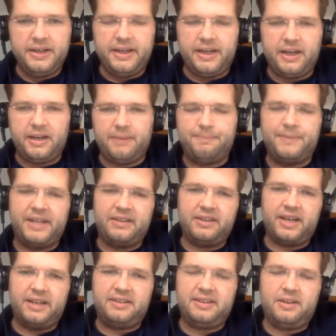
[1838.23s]
And
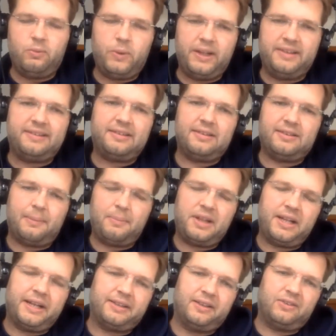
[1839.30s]
the idea, well, is
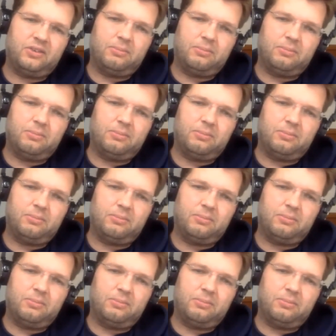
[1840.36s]
something like this.